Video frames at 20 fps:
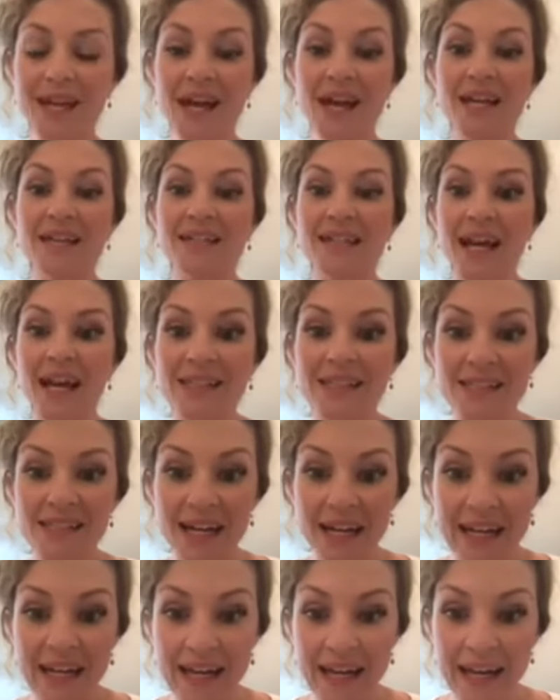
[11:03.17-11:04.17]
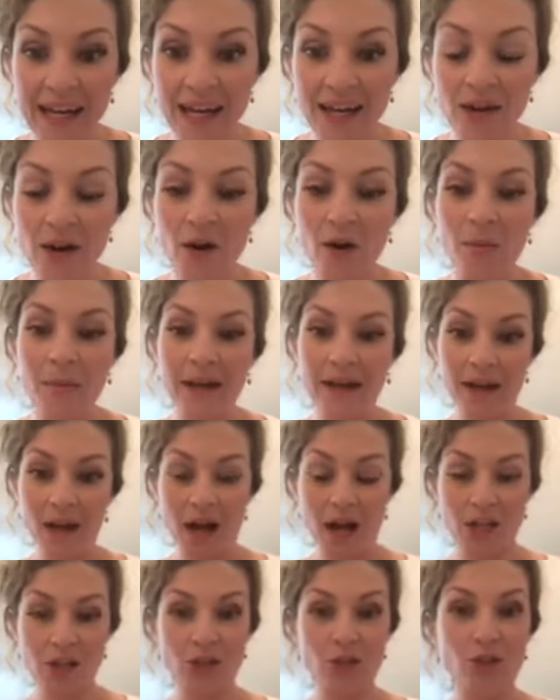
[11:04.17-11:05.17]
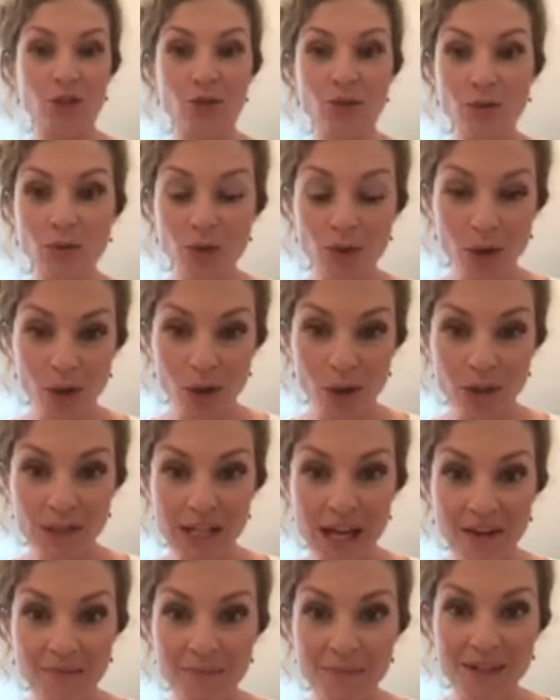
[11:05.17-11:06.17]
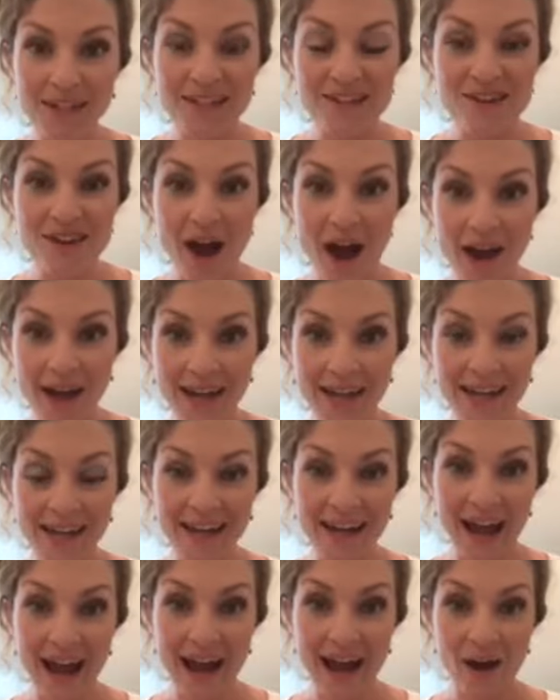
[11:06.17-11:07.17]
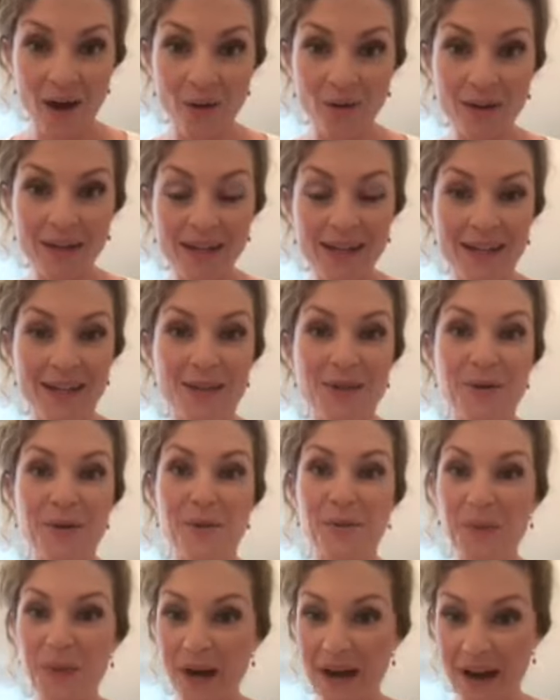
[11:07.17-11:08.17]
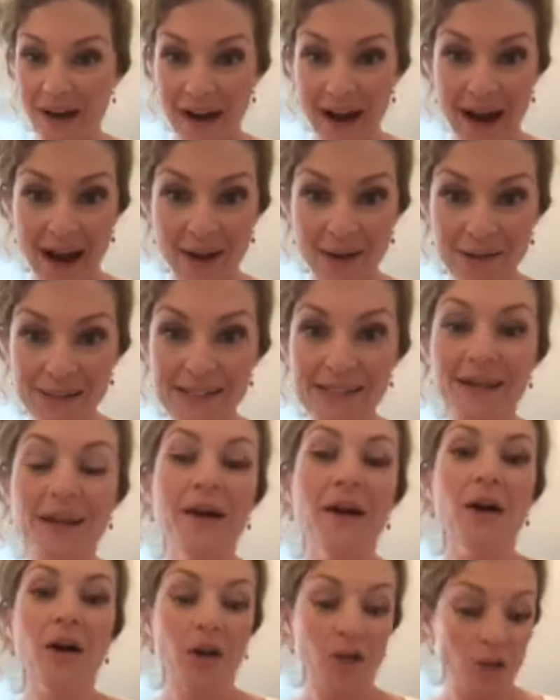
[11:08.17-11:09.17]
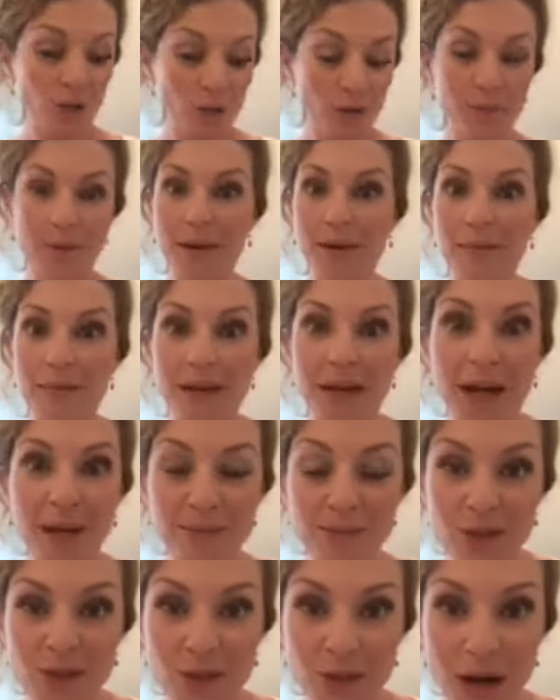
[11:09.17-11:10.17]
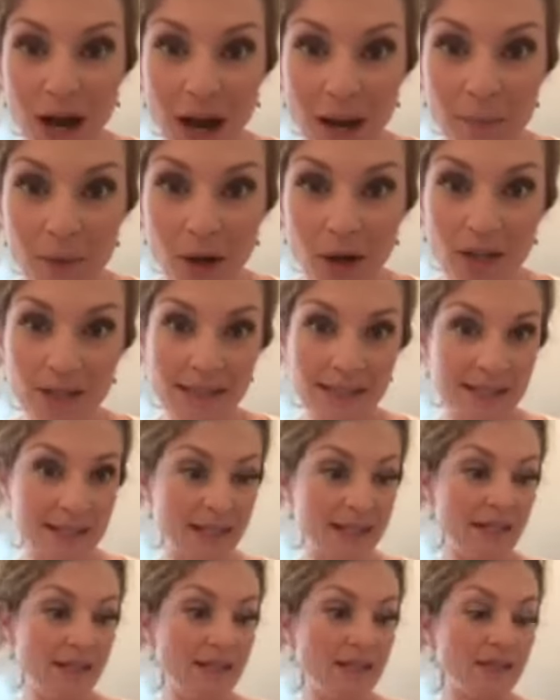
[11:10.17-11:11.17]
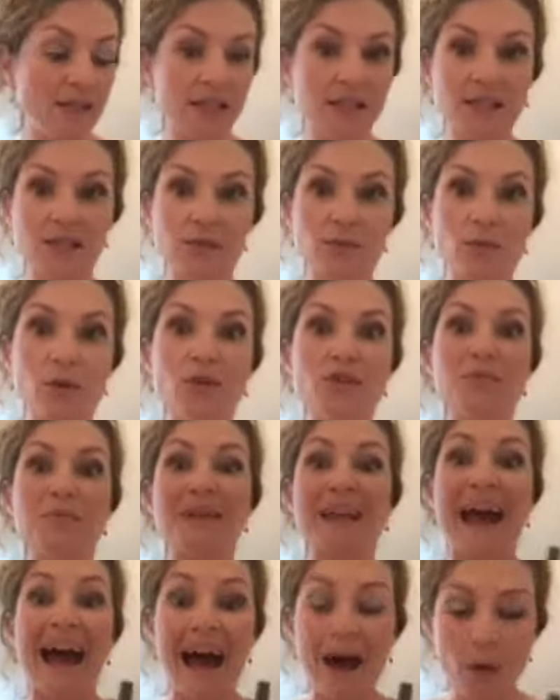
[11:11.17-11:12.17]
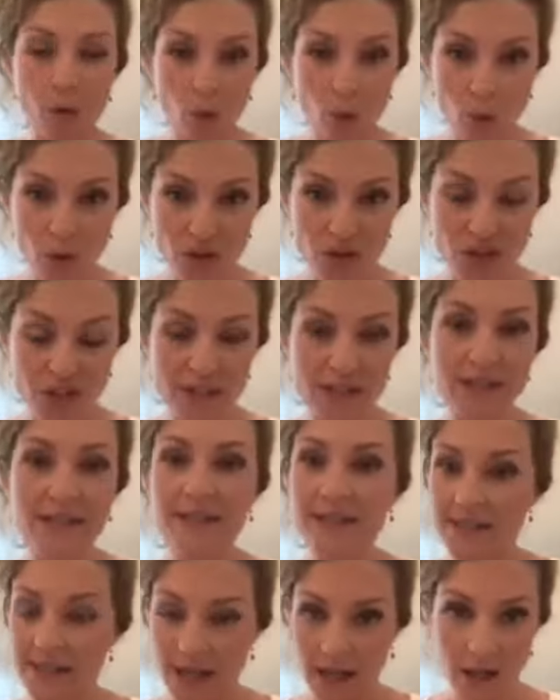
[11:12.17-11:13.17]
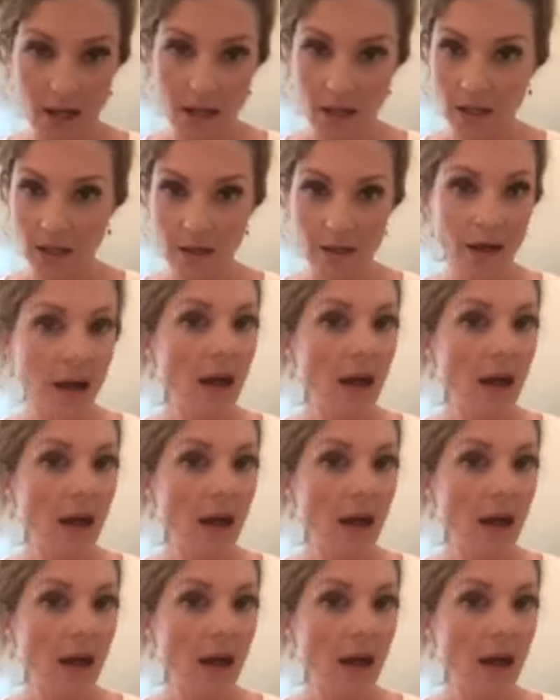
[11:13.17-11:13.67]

Yes, Diane, oh my gosh, you girls have been knocking it out in the warehouse. You are probably up to your eyeballs in Dusty Rose, but how gorgeous is that color?